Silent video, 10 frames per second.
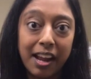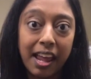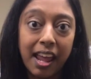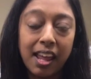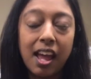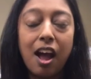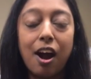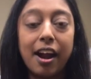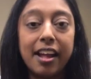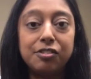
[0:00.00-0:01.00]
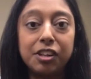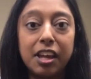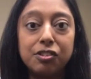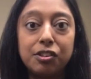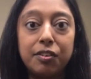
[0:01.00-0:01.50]
Friday, our
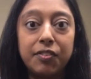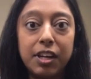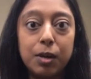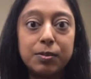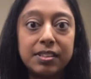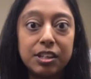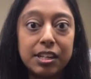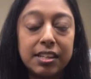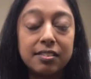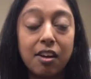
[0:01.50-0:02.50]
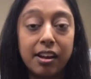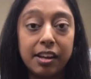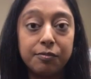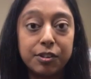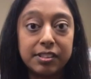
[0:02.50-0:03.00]
educational video series on
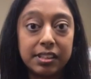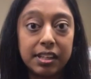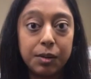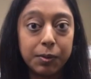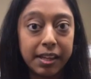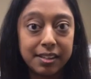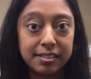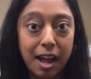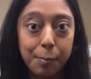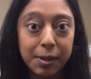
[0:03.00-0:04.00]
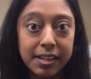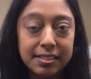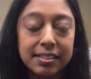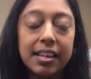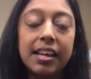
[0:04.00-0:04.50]
infertility related
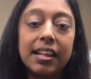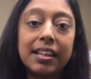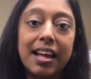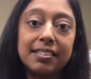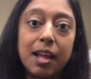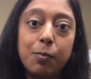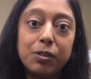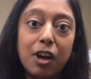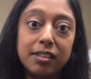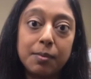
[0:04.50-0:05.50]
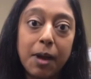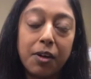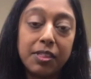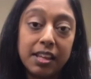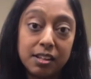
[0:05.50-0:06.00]
topics. Last time we talked
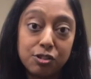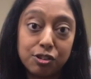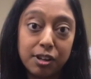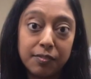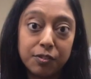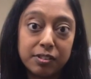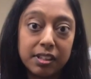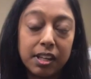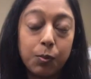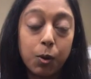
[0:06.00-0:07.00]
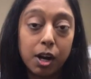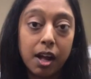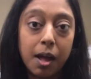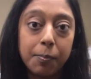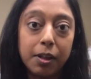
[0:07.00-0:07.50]
about the initial infertility
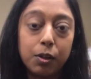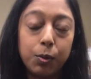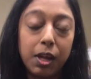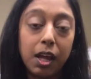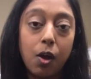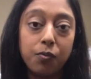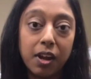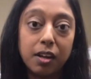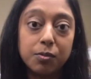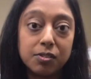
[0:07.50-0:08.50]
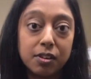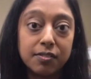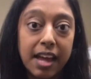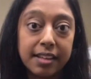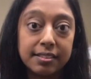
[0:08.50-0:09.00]
workup, including ovarian
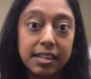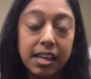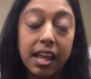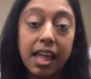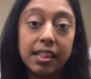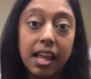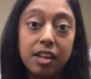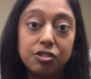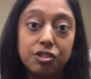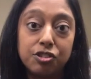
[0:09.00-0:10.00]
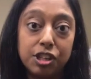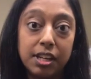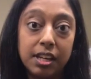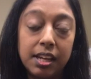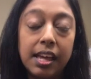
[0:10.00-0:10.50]
reserve testing and the
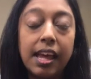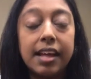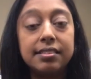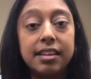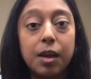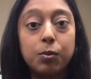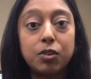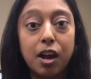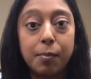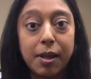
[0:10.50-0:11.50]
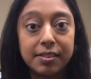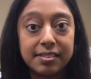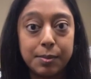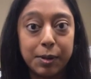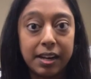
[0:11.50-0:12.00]
HSG, and today we'll talk about the
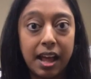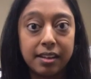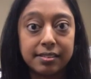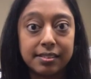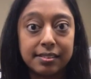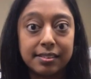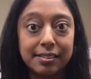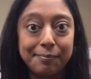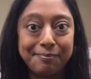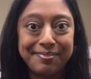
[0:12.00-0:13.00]
semen analysis.